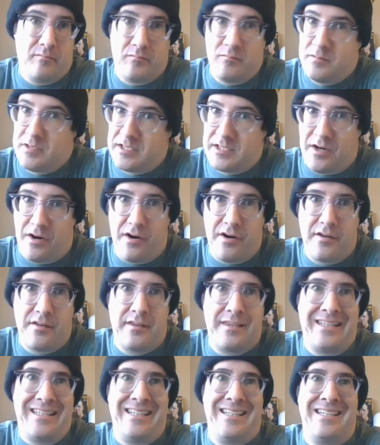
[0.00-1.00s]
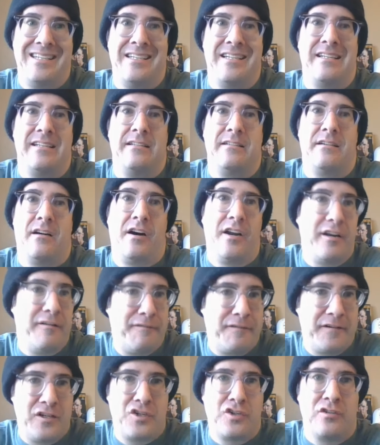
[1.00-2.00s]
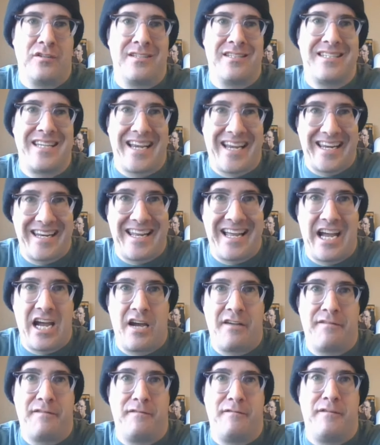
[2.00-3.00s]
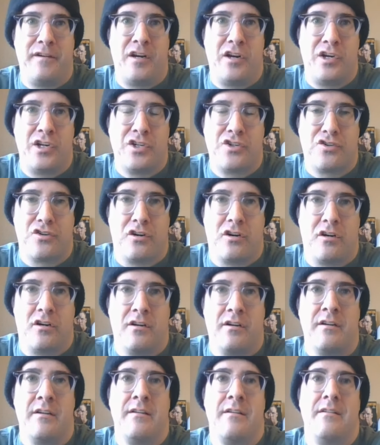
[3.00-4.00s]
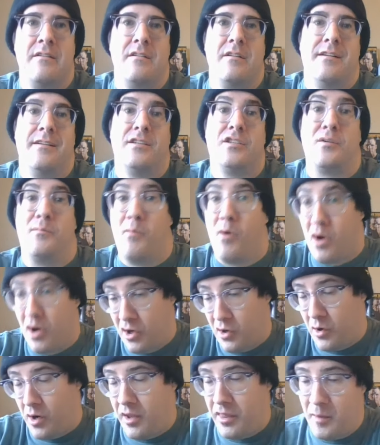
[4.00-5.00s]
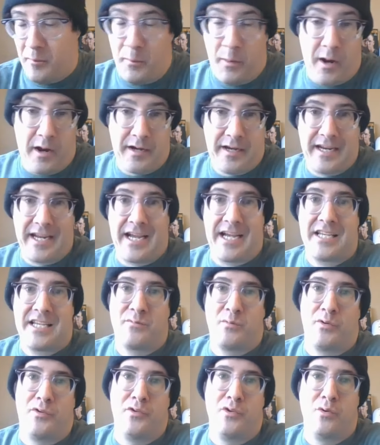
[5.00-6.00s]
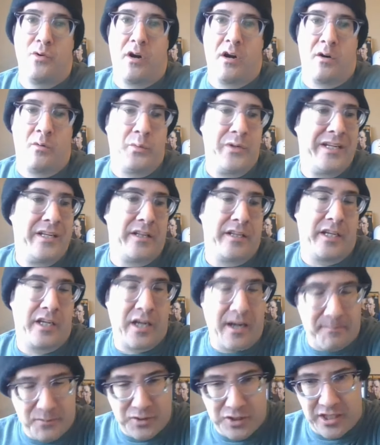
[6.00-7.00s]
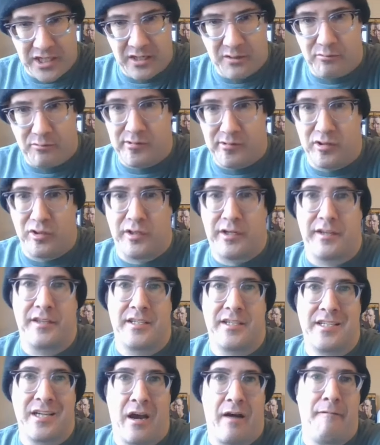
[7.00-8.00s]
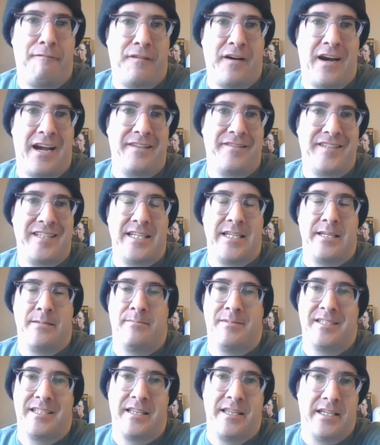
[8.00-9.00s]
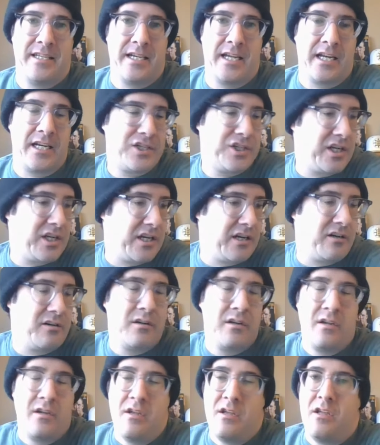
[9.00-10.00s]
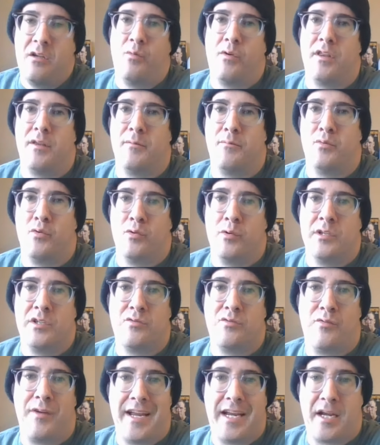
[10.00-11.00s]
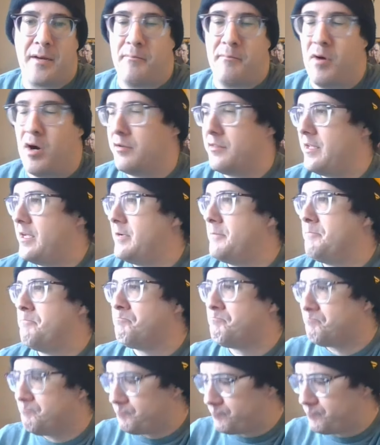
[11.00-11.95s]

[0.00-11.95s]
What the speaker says: start the unofficial second half very strong. Tomorrow on the podcast, we'll do our weekly cup check where we look at the top 5 teams in the NHL, where the Bruins rank among them.